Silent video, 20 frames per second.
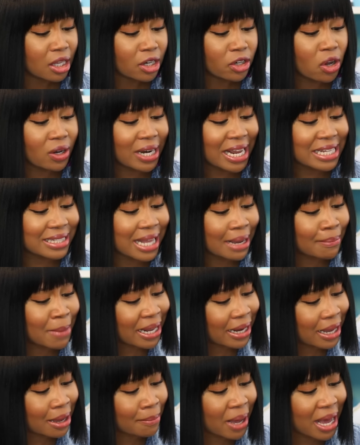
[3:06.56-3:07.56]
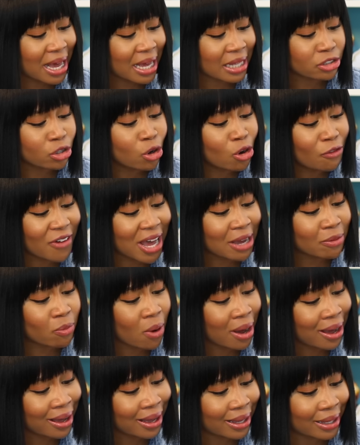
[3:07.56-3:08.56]
No, that's not my number. number.
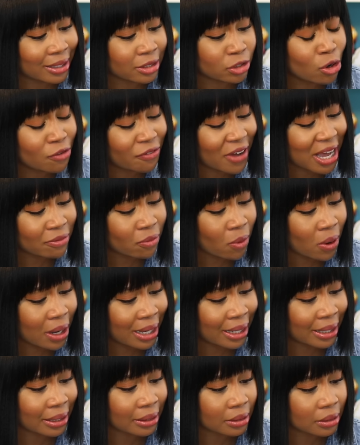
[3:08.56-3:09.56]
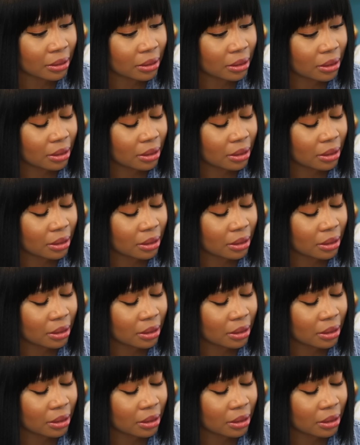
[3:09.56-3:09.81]
251. 251.